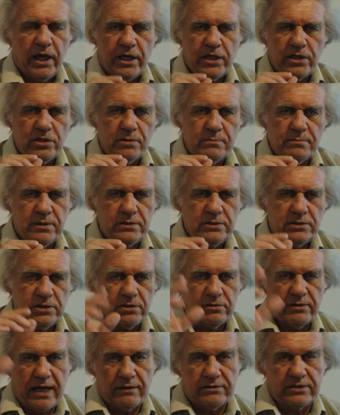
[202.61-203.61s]
You,
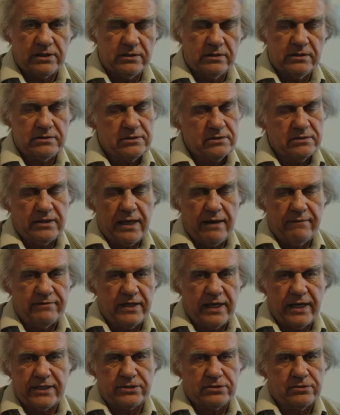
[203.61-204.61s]
you're out there, you have
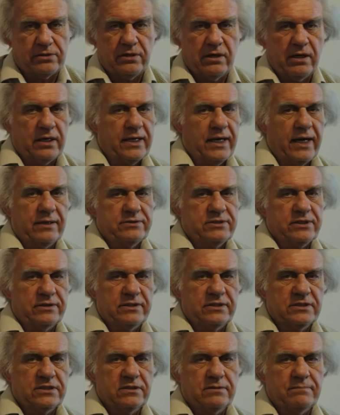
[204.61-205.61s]
an astronaut out there
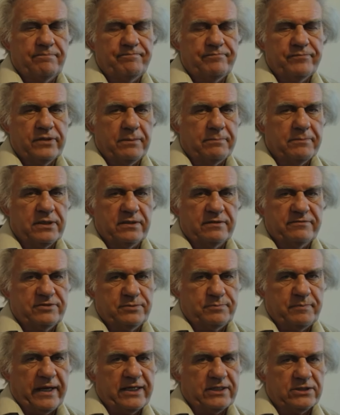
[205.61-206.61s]
in the middle of
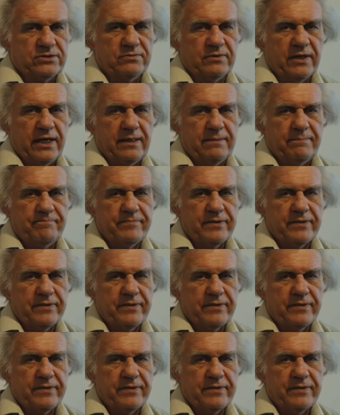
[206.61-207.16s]
space, right?